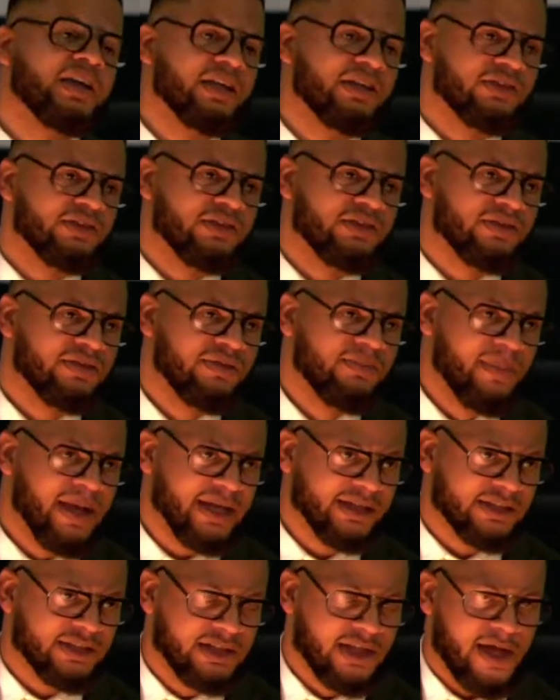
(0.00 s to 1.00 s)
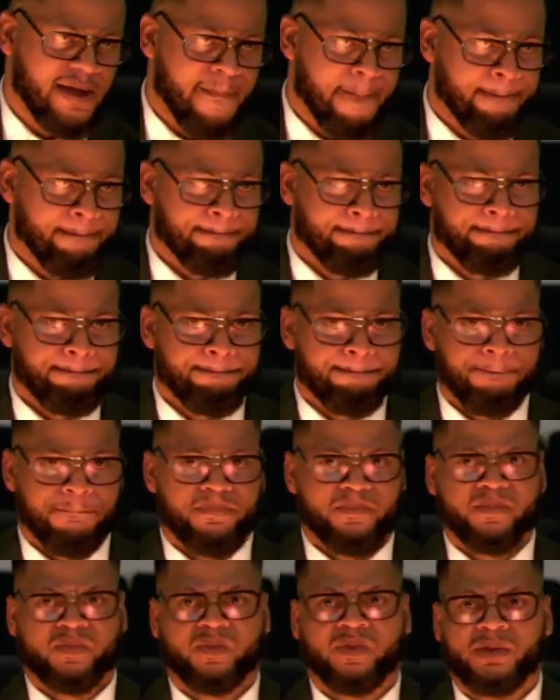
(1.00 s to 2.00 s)
is messed up,
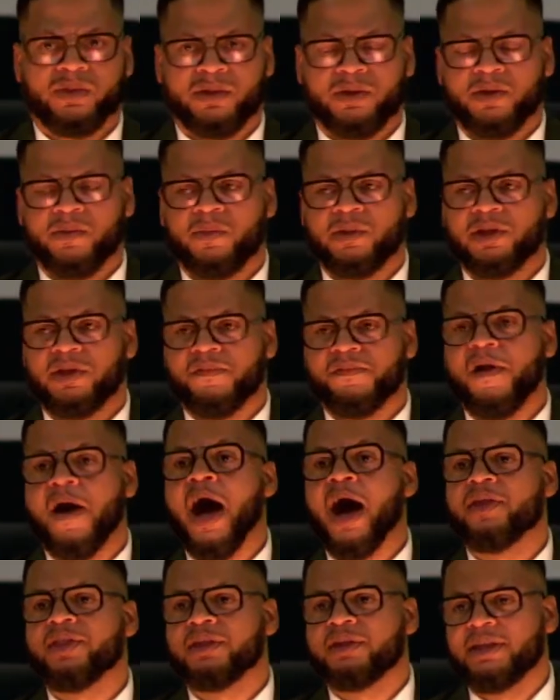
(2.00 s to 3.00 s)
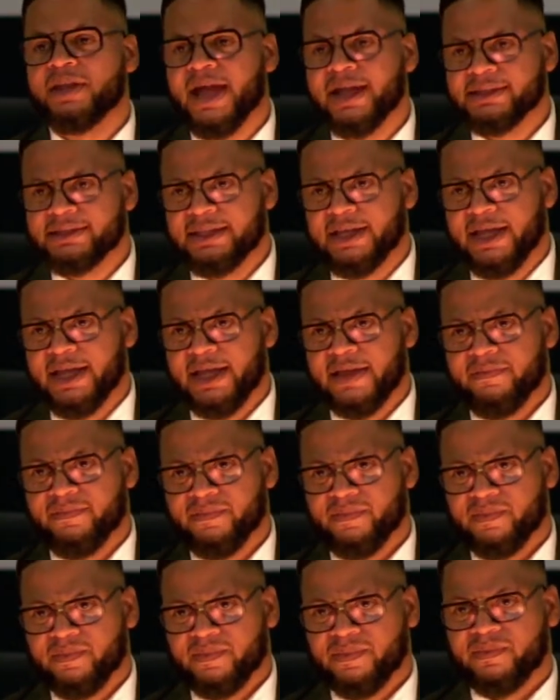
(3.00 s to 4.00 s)
when the father not there,
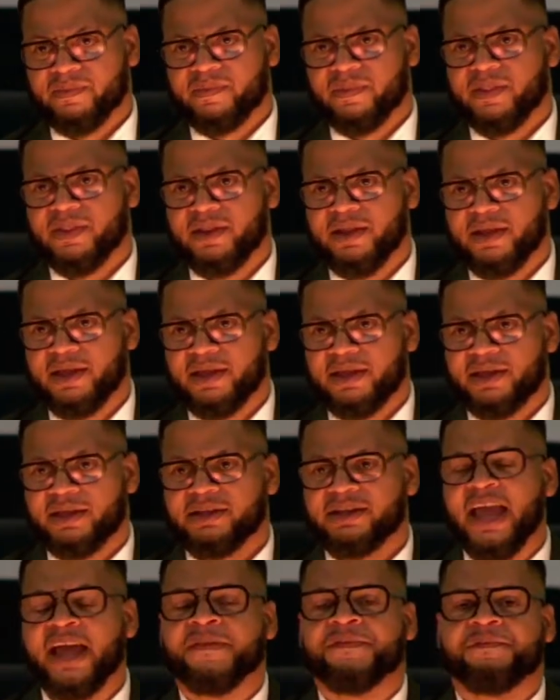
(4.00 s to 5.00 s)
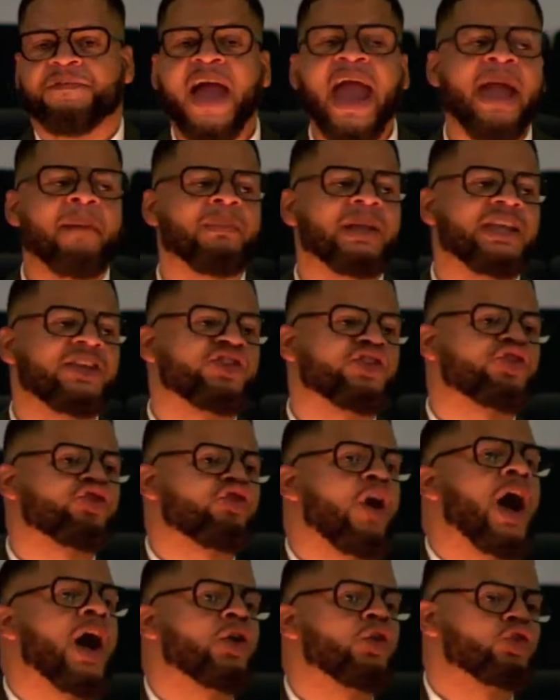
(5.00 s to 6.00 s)
that family
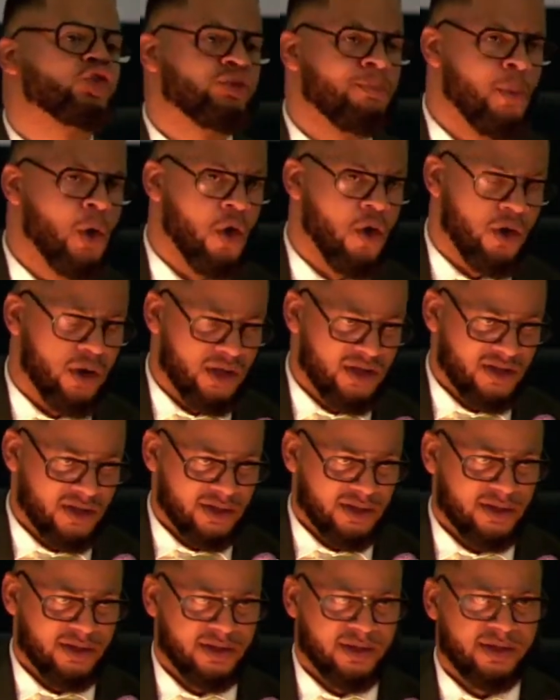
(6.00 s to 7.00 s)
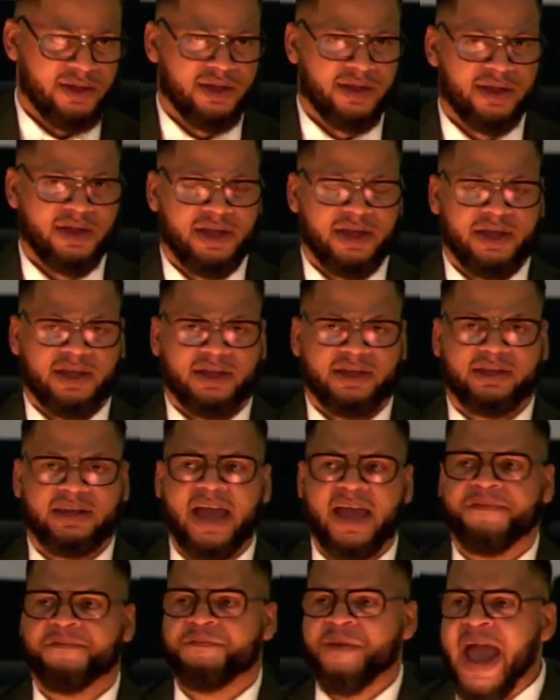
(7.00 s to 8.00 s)
struggles more.
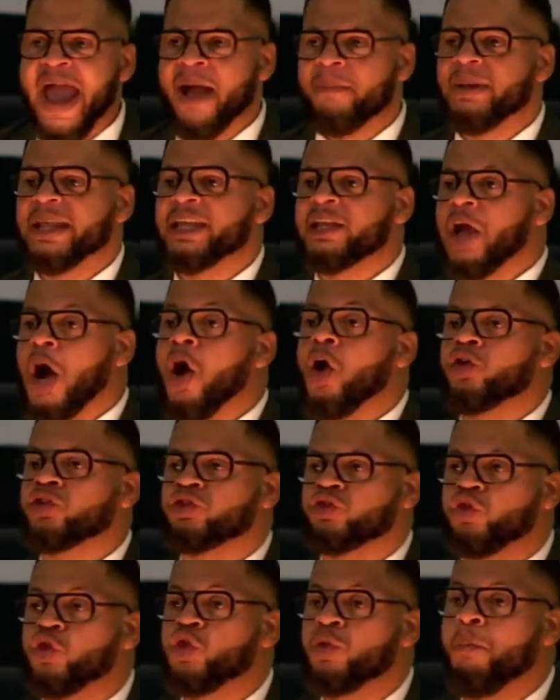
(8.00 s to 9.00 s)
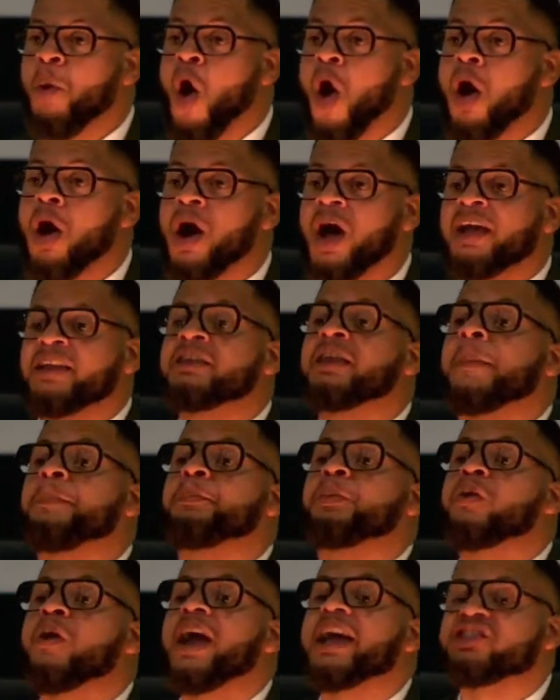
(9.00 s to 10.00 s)
That family goes through more
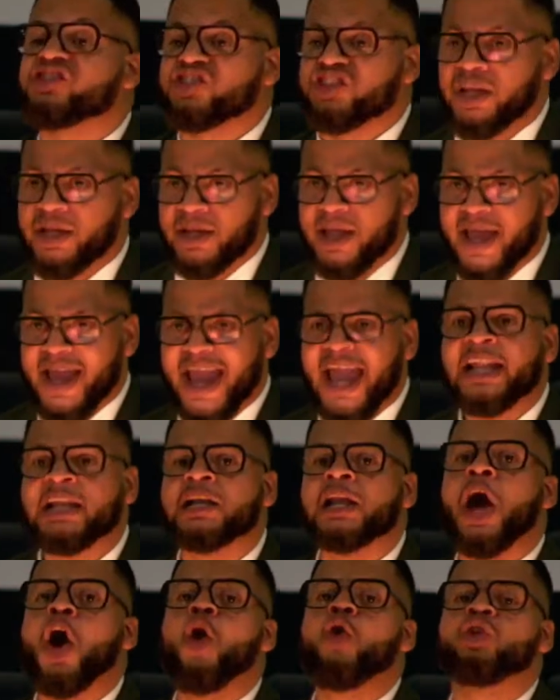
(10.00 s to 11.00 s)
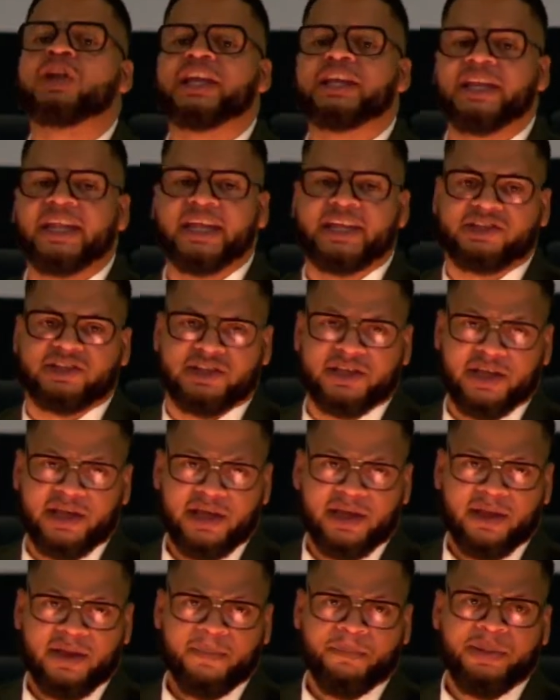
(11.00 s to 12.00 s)
depression and loneliness
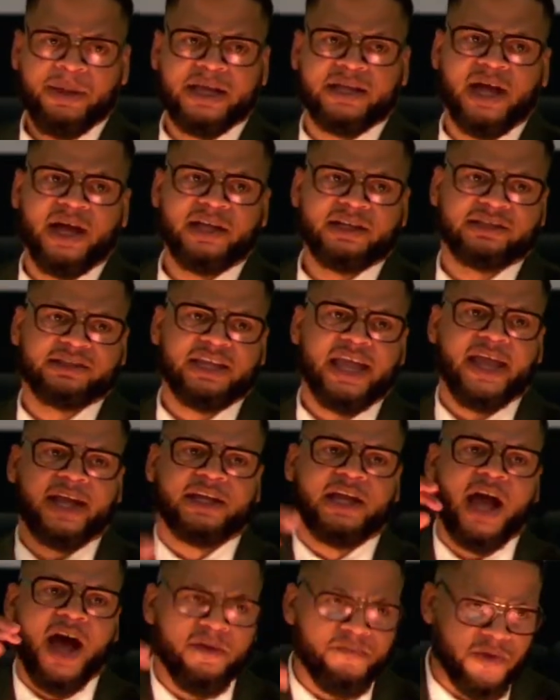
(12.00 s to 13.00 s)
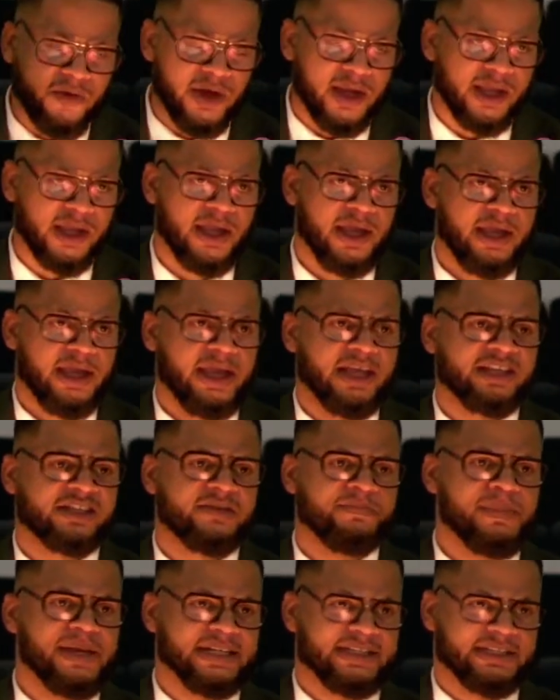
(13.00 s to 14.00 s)
because their covering
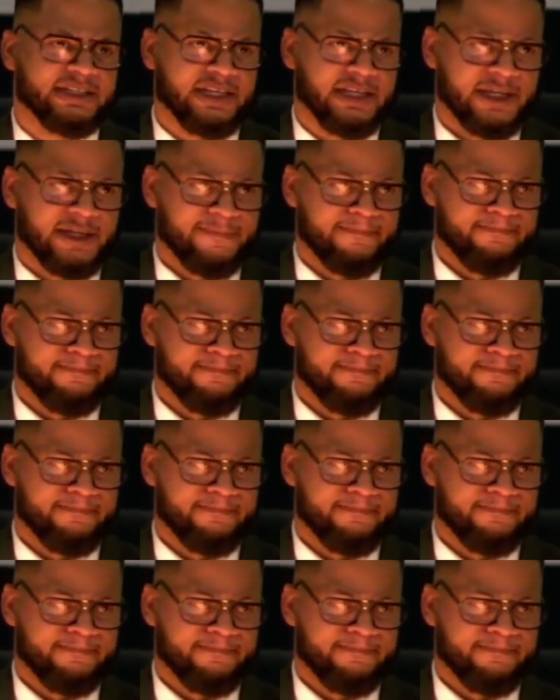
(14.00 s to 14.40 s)
is missing.